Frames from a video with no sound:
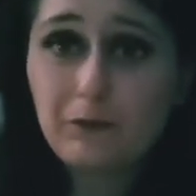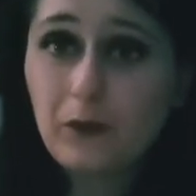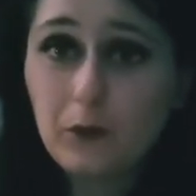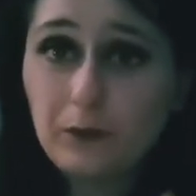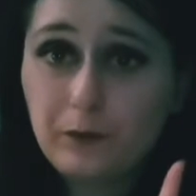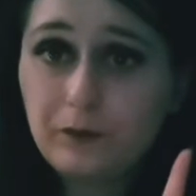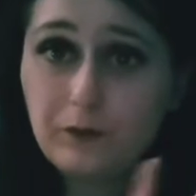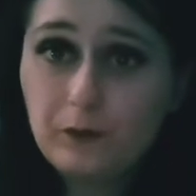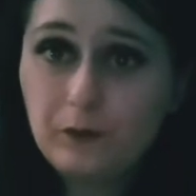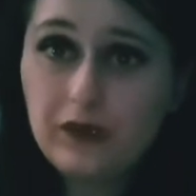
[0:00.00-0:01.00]
Well,
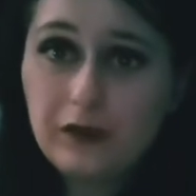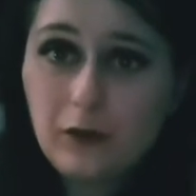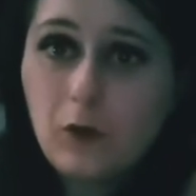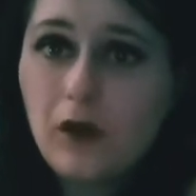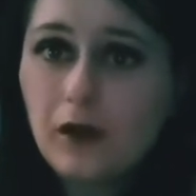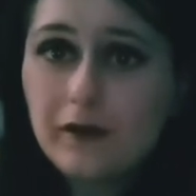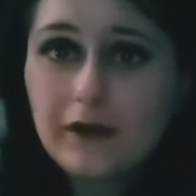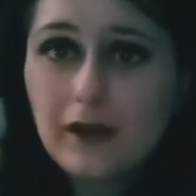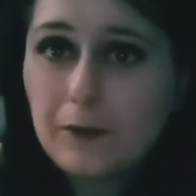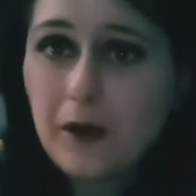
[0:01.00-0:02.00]
you know what?
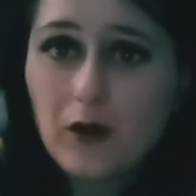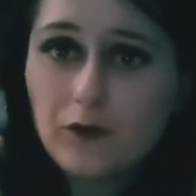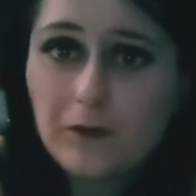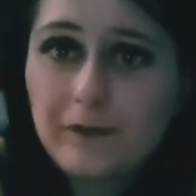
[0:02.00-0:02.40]
Apart from